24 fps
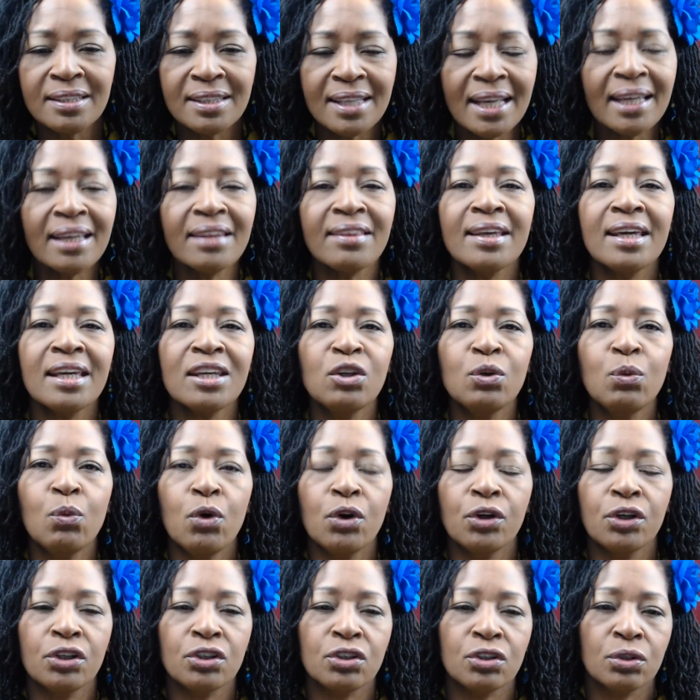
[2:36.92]
The second thing
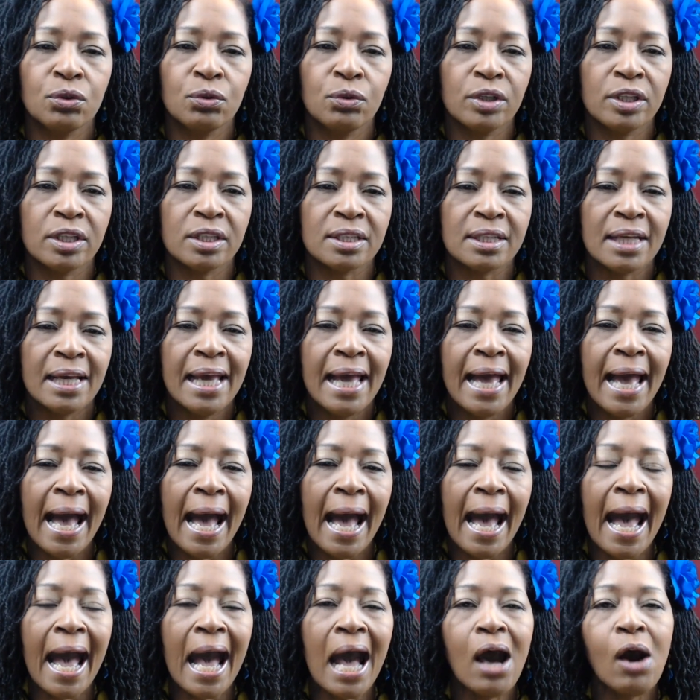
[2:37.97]
you want to do is
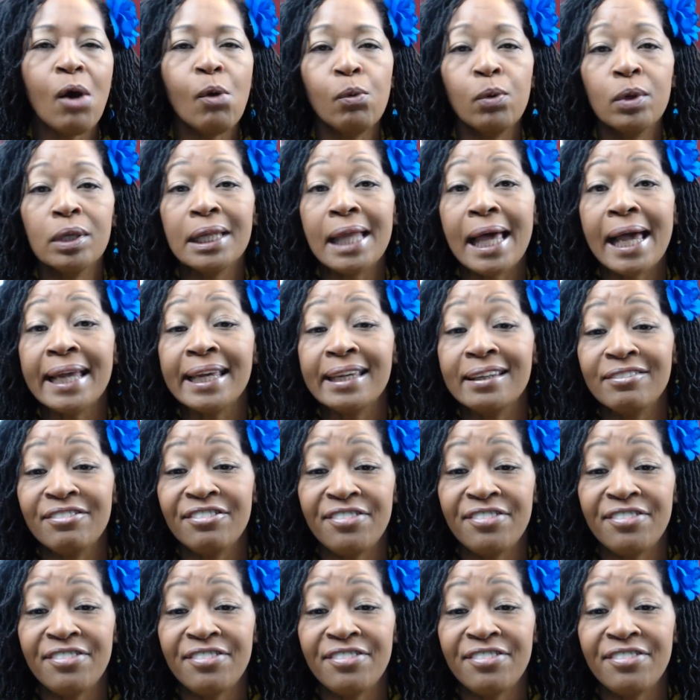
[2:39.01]
how will I